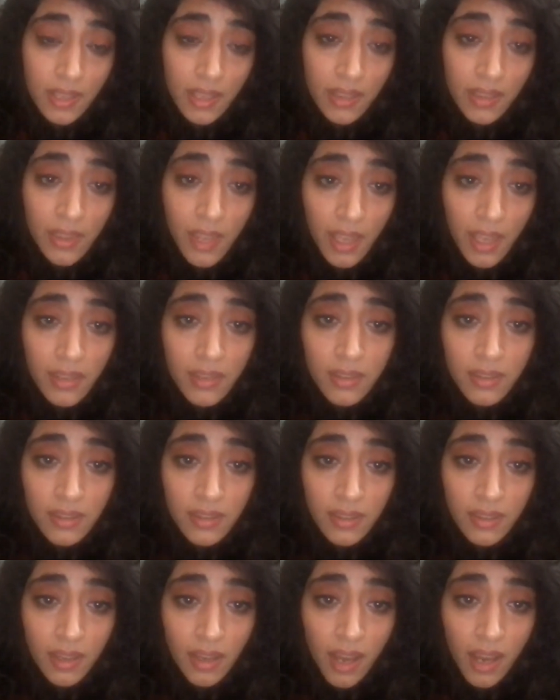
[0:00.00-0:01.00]
And
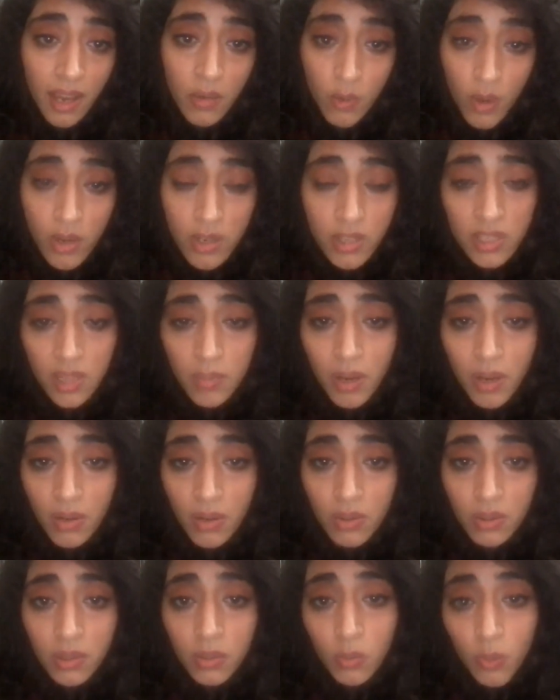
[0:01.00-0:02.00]
then I worry
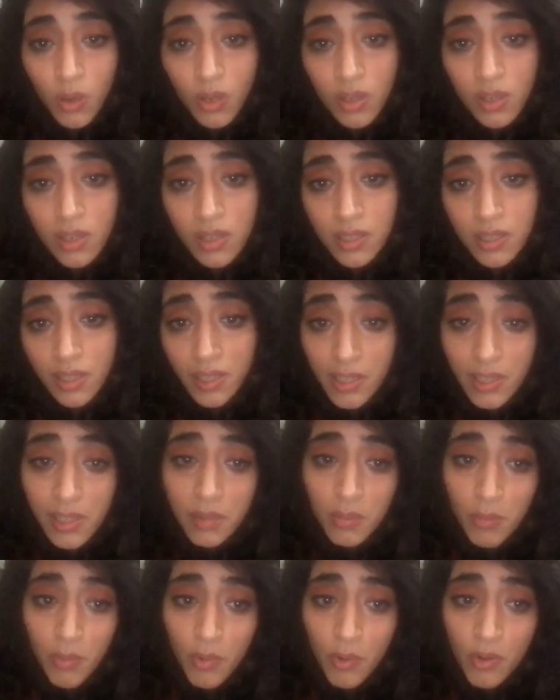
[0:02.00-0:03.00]
about the world a
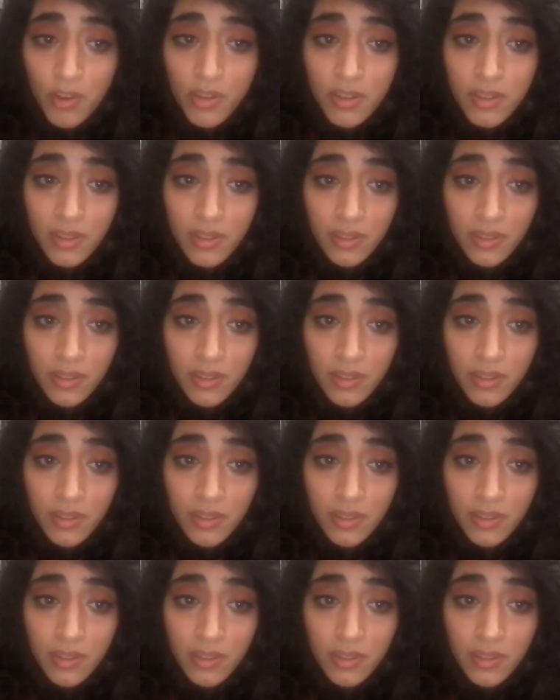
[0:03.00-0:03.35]
little more